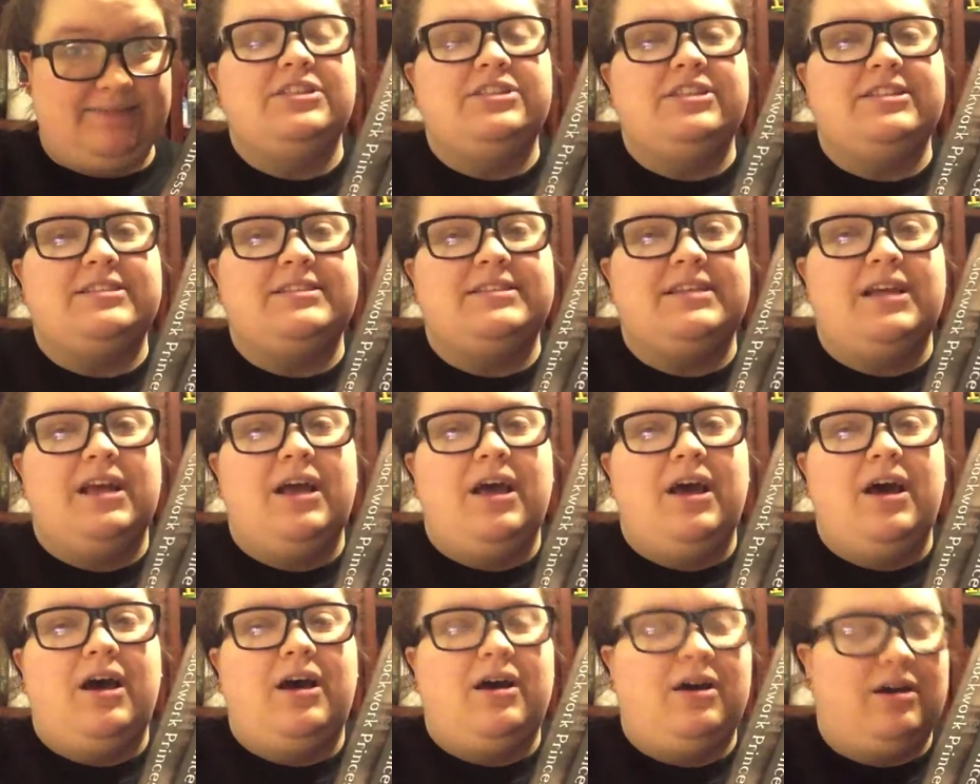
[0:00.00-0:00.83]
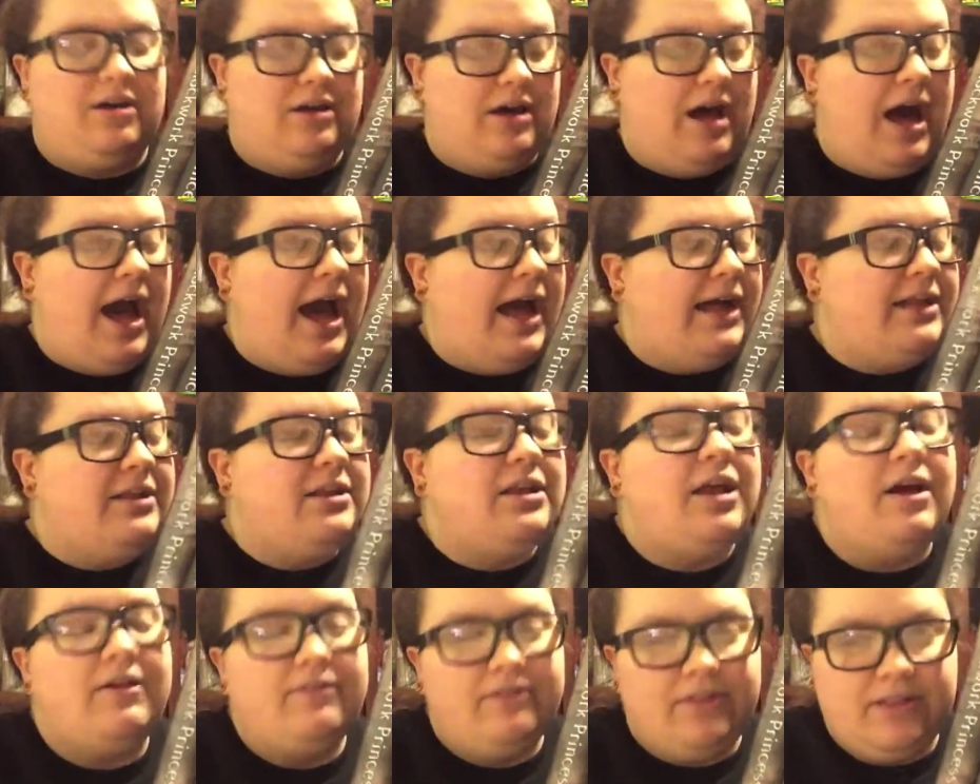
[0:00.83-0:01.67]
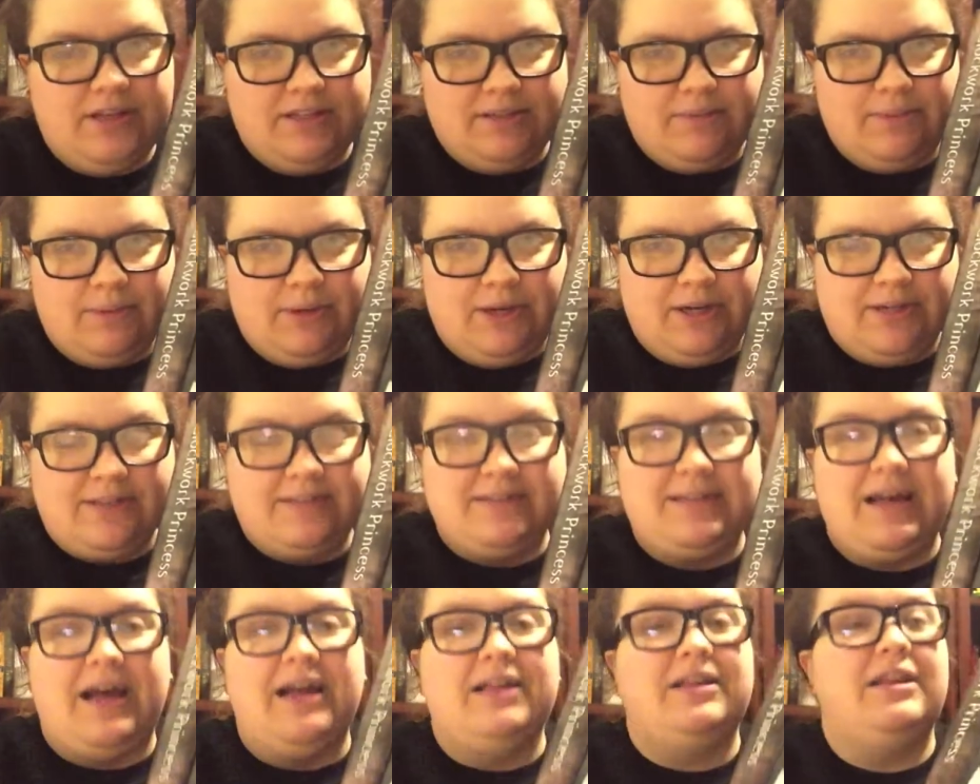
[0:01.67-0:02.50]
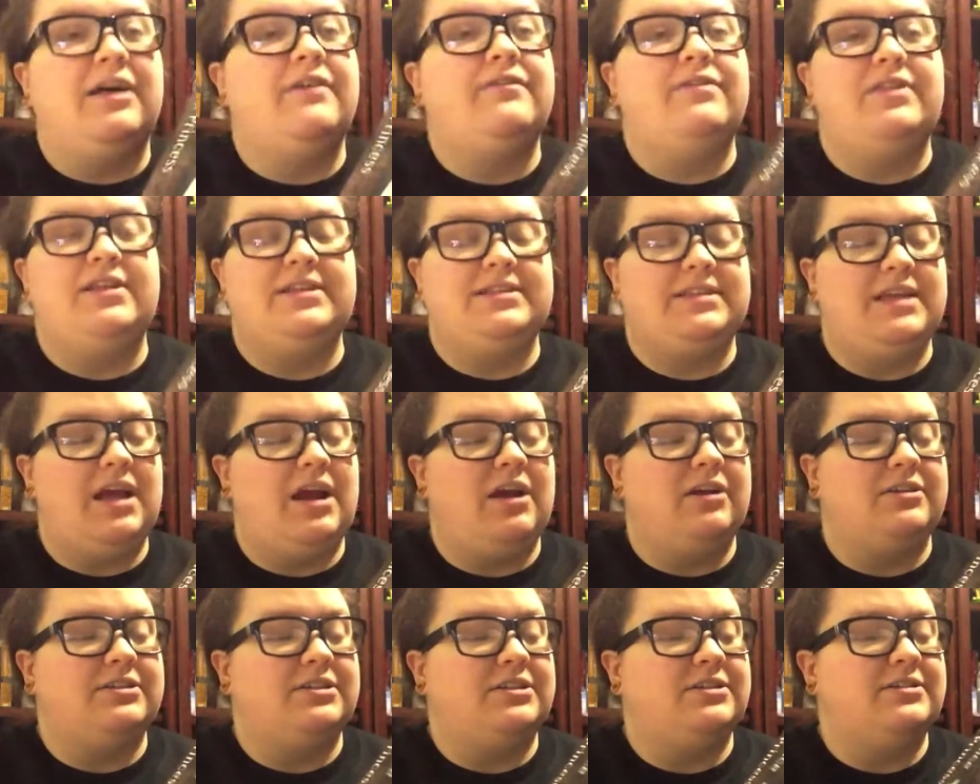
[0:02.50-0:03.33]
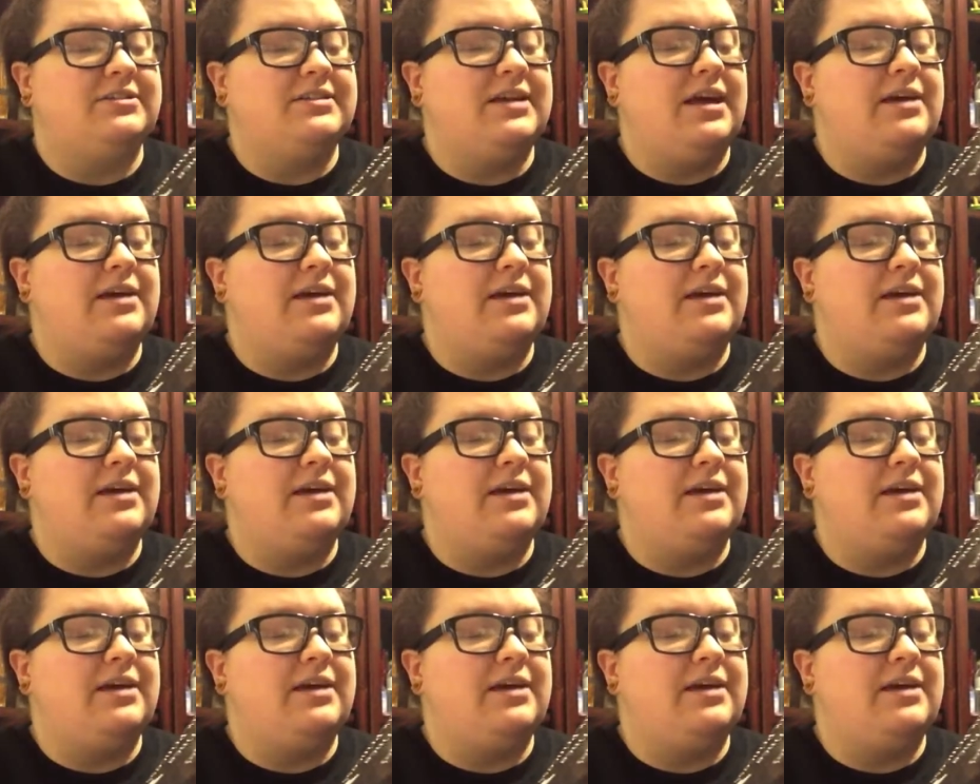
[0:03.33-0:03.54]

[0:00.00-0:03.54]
Just, I love these books. I love these characters.